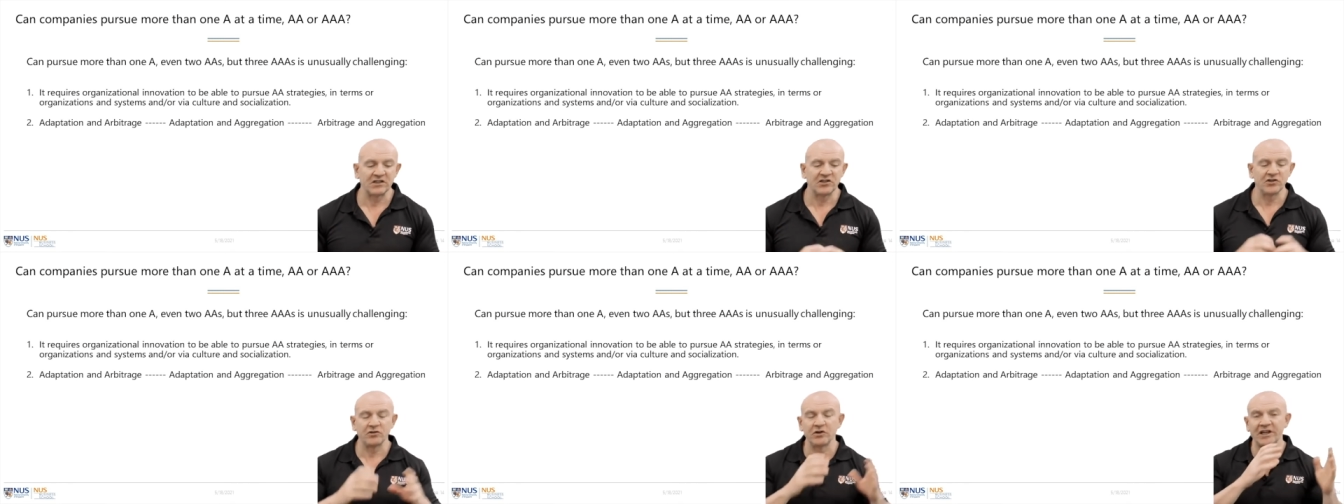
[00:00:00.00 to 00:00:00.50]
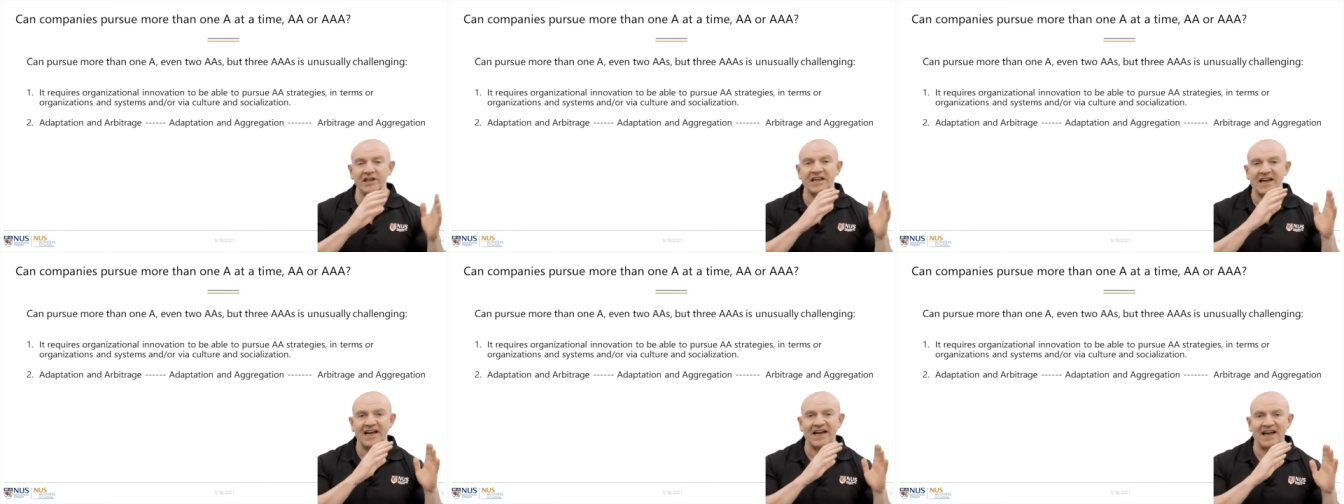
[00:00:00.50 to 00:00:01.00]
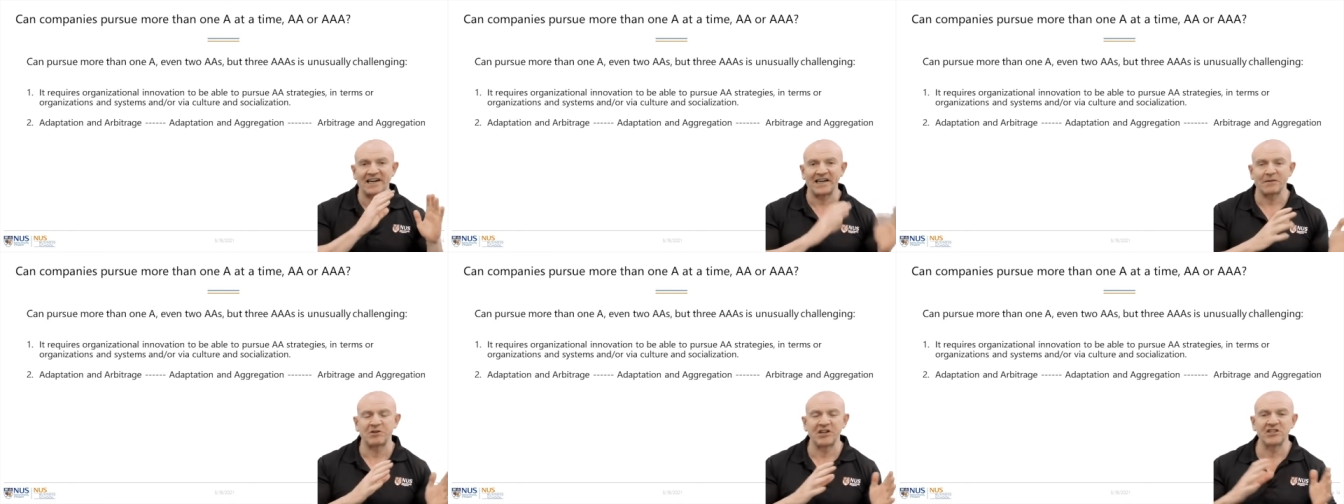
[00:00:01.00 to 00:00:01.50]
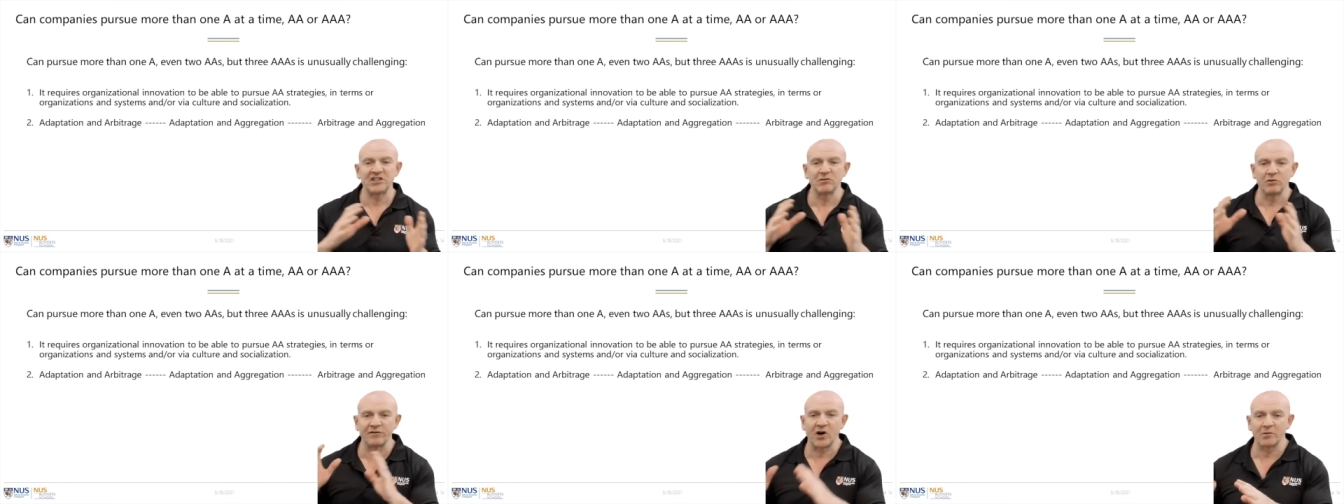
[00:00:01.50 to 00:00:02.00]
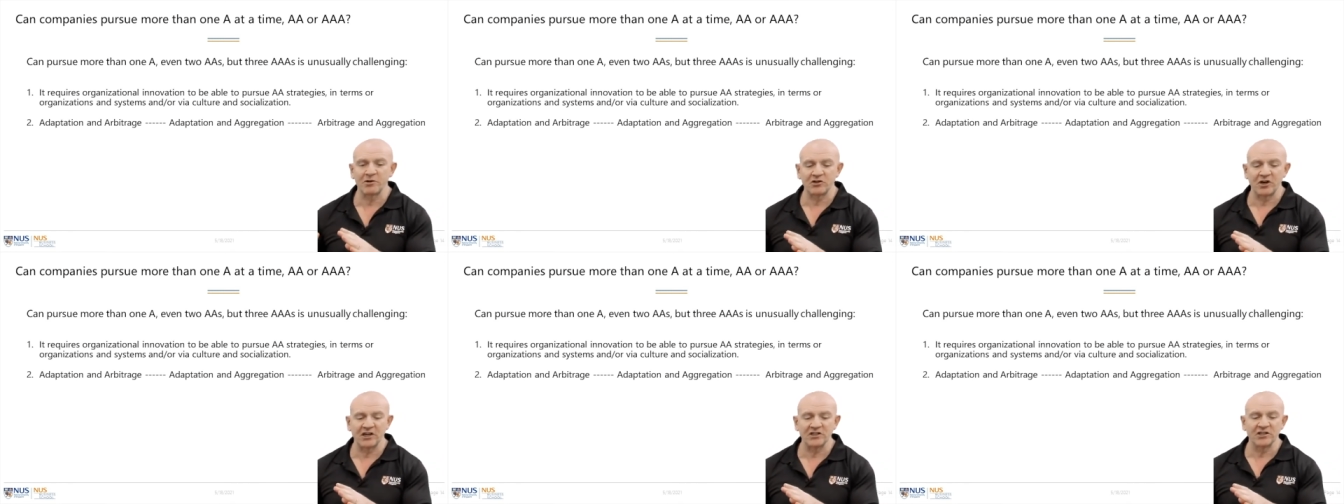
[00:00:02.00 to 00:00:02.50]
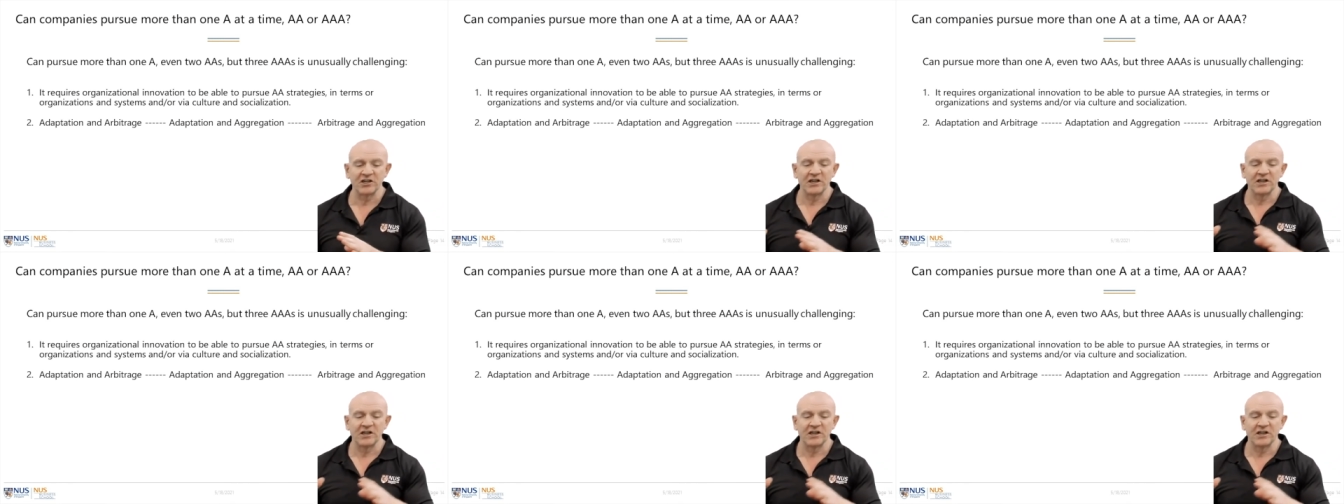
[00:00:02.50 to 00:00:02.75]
Do you link adaptation with arbitrage?